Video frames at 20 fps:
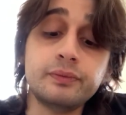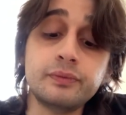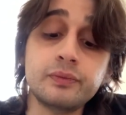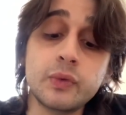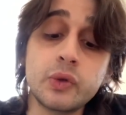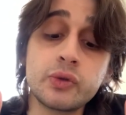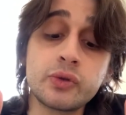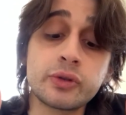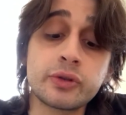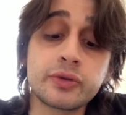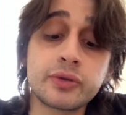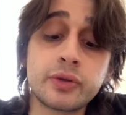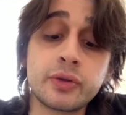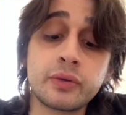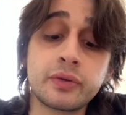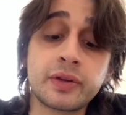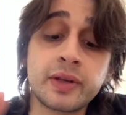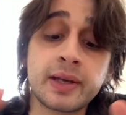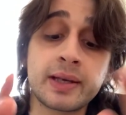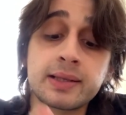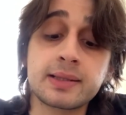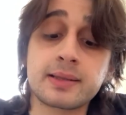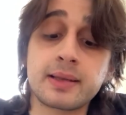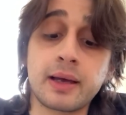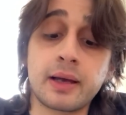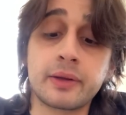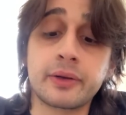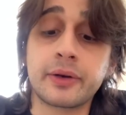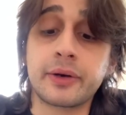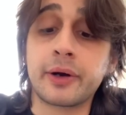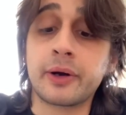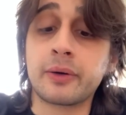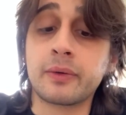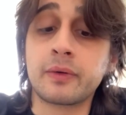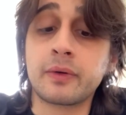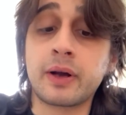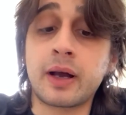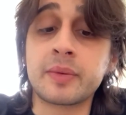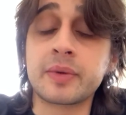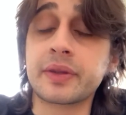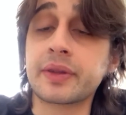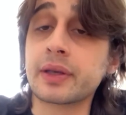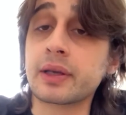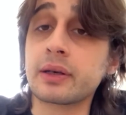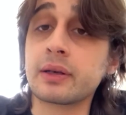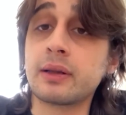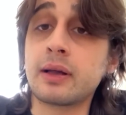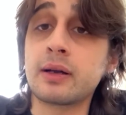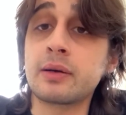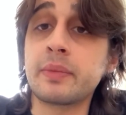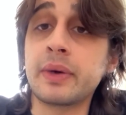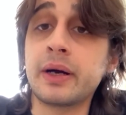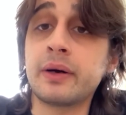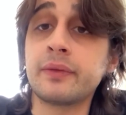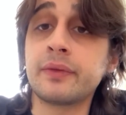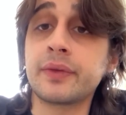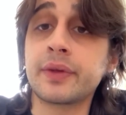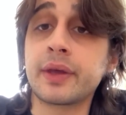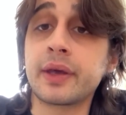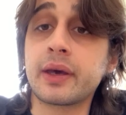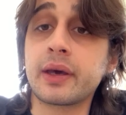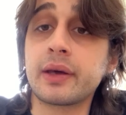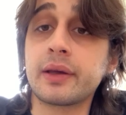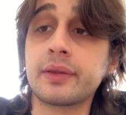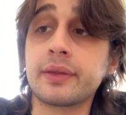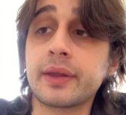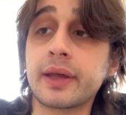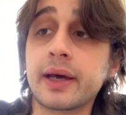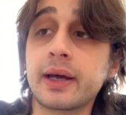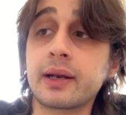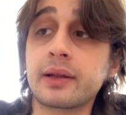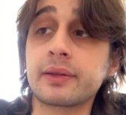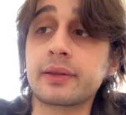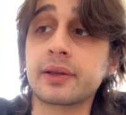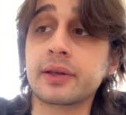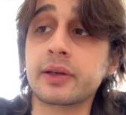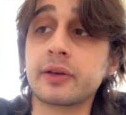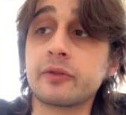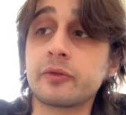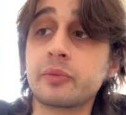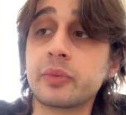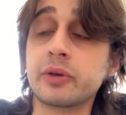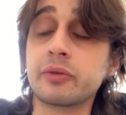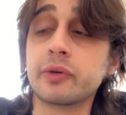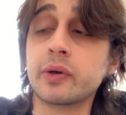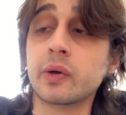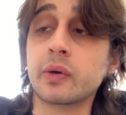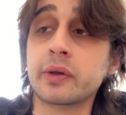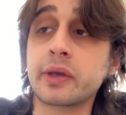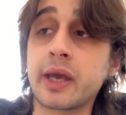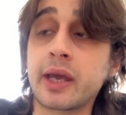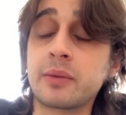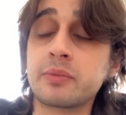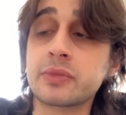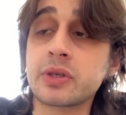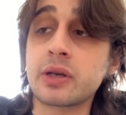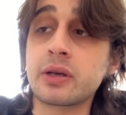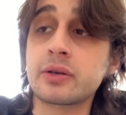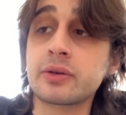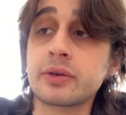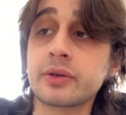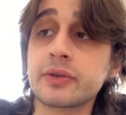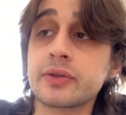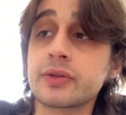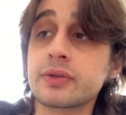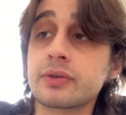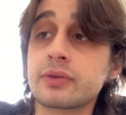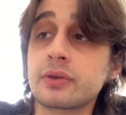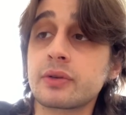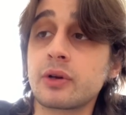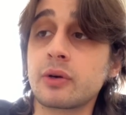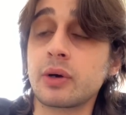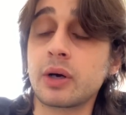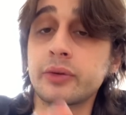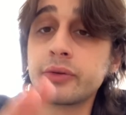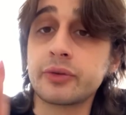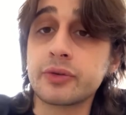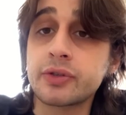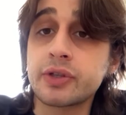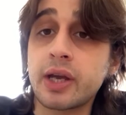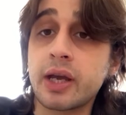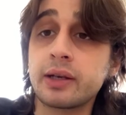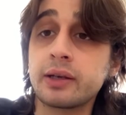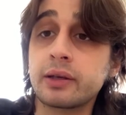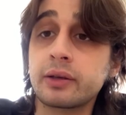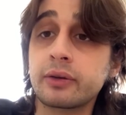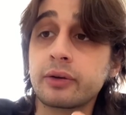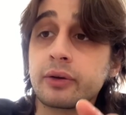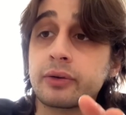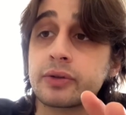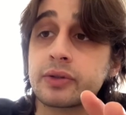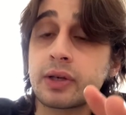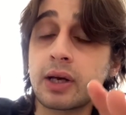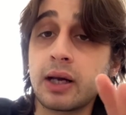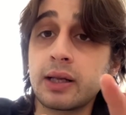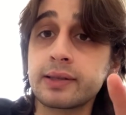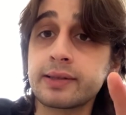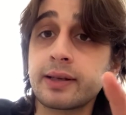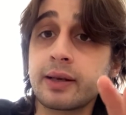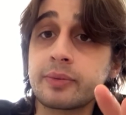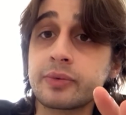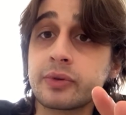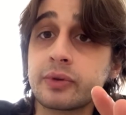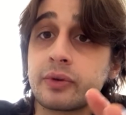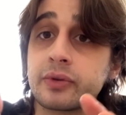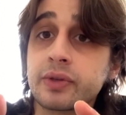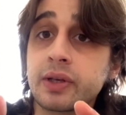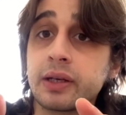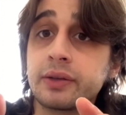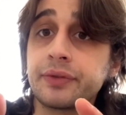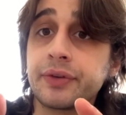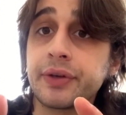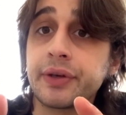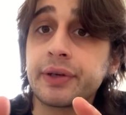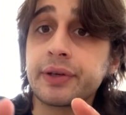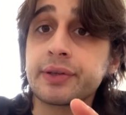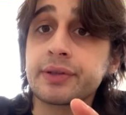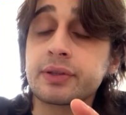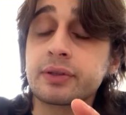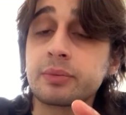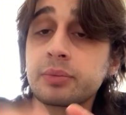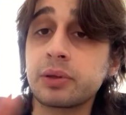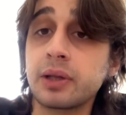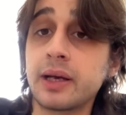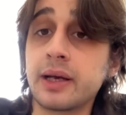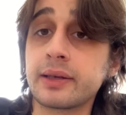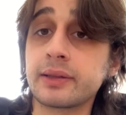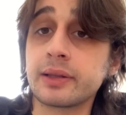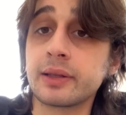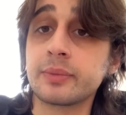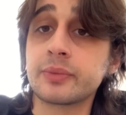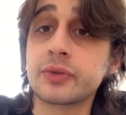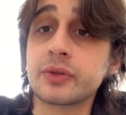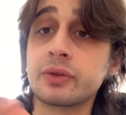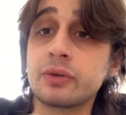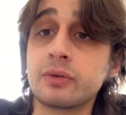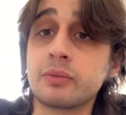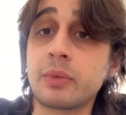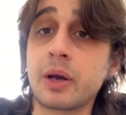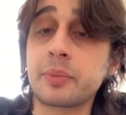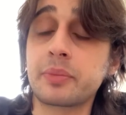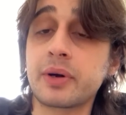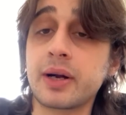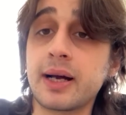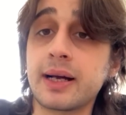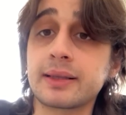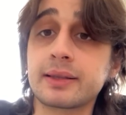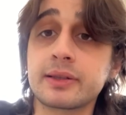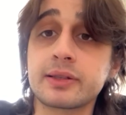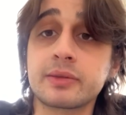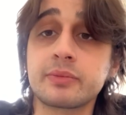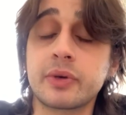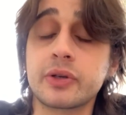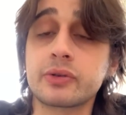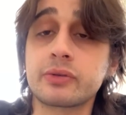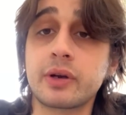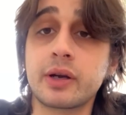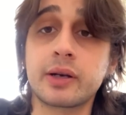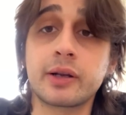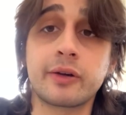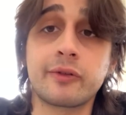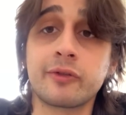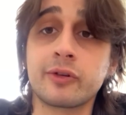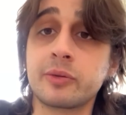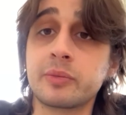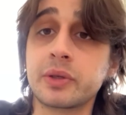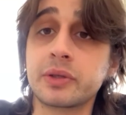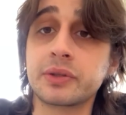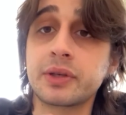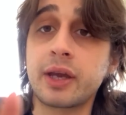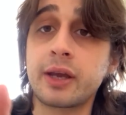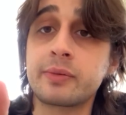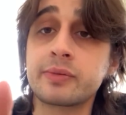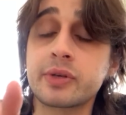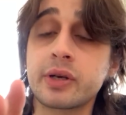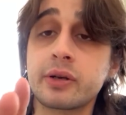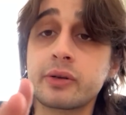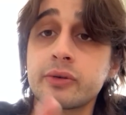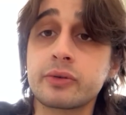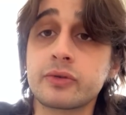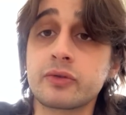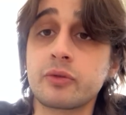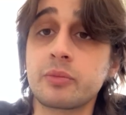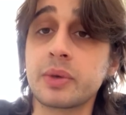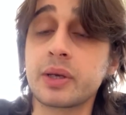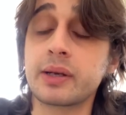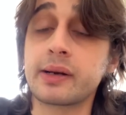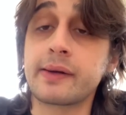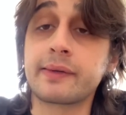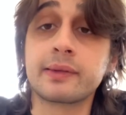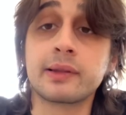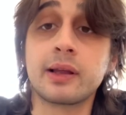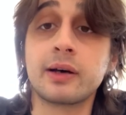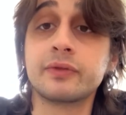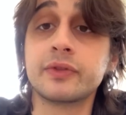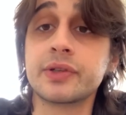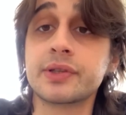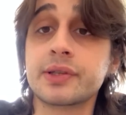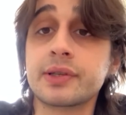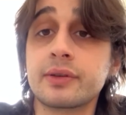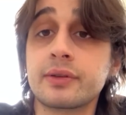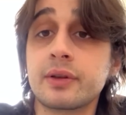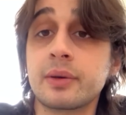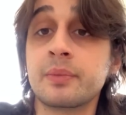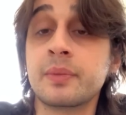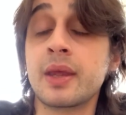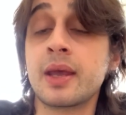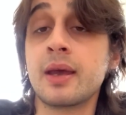these are just two things that, I've been thinking a lot about, and that I think have been real game changers. Understanding those concepts and those ideas and applying them to my practice, my training, have really been game changers for me, and I would love to see them